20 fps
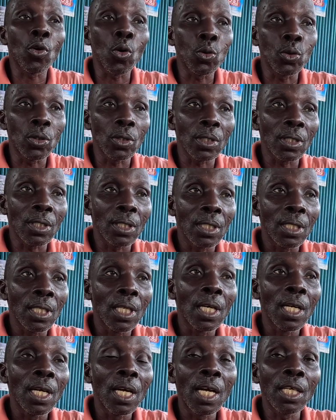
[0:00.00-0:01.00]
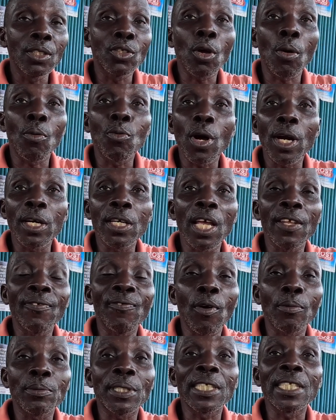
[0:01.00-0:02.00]
gold, and some warriors
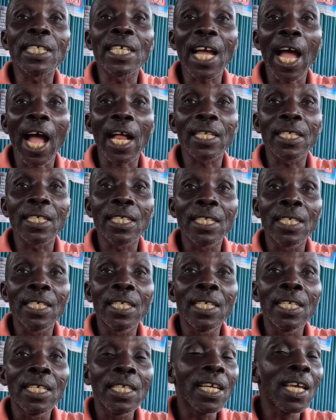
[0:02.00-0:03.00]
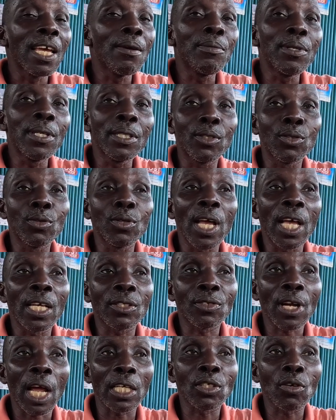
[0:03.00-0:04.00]
from Senegal came in to
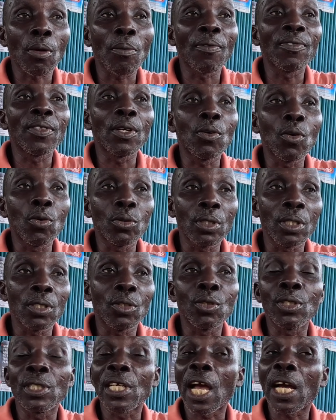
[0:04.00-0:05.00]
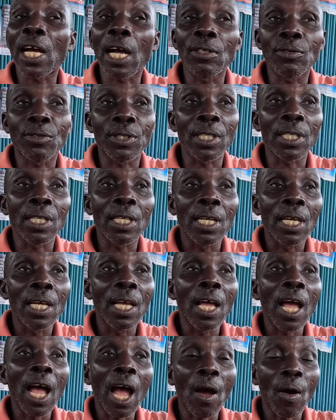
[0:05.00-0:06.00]
extract some of the gold to their country.
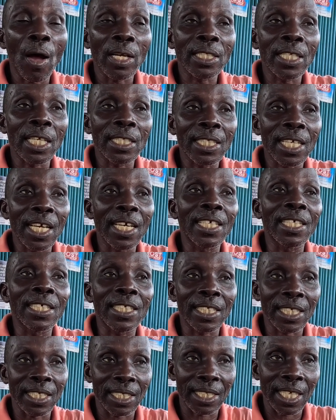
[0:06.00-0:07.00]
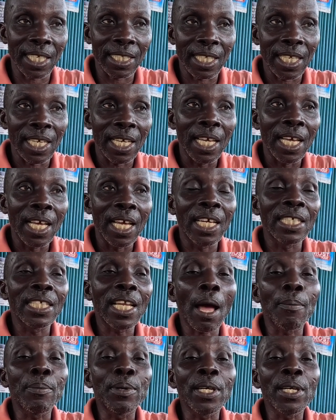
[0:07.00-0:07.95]
Our ancestors resisted. That